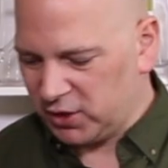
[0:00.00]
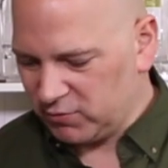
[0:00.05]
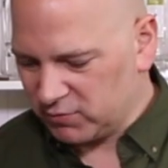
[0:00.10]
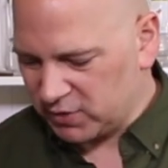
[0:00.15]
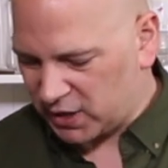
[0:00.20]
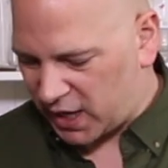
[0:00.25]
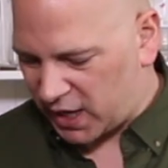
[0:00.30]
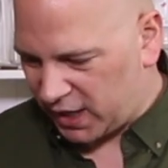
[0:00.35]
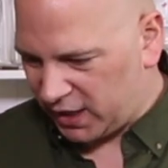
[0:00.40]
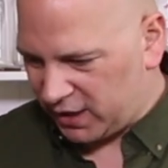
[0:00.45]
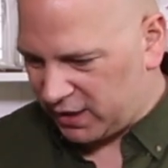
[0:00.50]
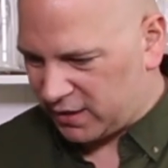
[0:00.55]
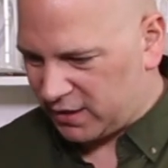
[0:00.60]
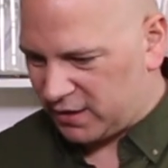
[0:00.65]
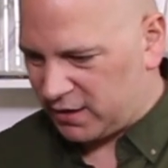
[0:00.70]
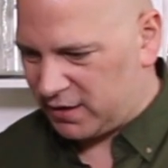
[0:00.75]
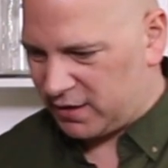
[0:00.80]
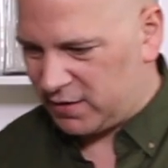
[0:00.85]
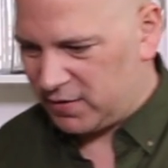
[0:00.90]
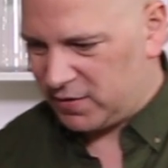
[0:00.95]
you like.
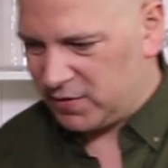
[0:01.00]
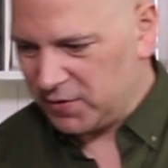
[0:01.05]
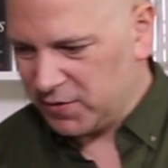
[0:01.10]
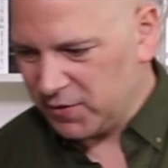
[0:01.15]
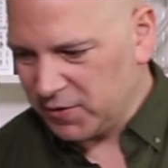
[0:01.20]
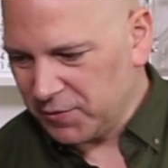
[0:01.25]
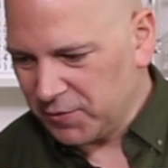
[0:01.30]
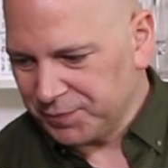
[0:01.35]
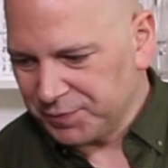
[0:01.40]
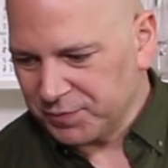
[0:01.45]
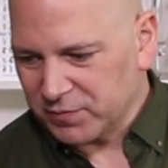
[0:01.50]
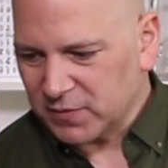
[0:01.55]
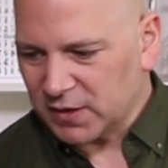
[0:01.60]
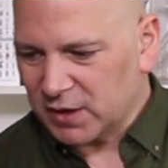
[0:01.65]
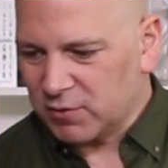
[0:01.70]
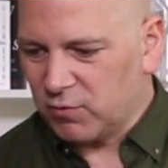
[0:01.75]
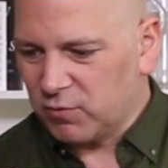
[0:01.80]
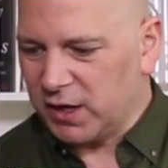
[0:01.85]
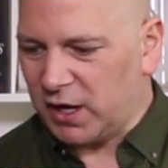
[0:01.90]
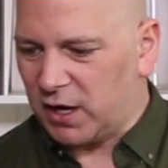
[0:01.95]

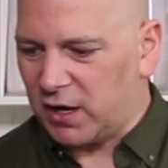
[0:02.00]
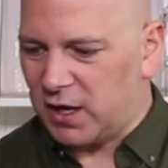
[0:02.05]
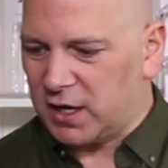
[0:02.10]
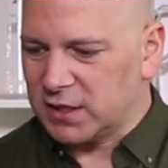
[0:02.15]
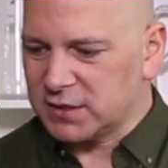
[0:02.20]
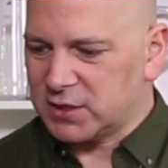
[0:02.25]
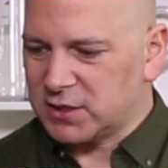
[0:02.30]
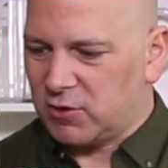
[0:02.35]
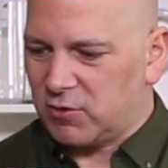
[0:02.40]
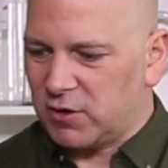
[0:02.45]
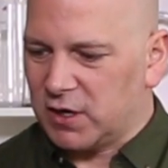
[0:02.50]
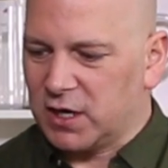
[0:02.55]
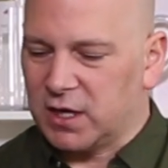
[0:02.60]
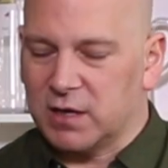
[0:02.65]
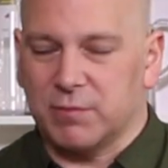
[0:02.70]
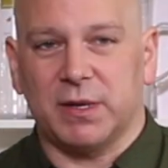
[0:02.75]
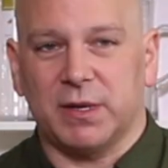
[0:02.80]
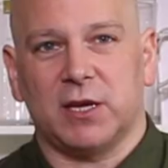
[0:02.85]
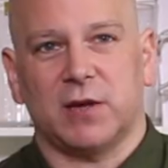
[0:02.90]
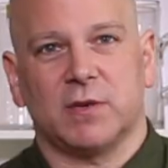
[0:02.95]
We also are going
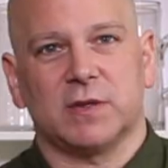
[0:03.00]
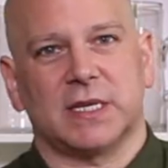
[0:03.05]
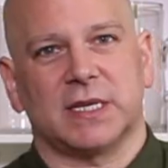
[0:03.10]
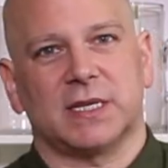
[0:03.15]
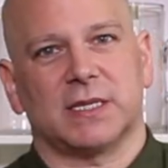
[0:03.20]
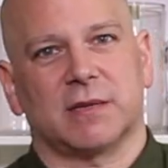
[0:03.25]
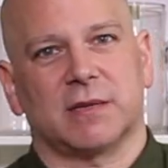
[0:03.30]
to be using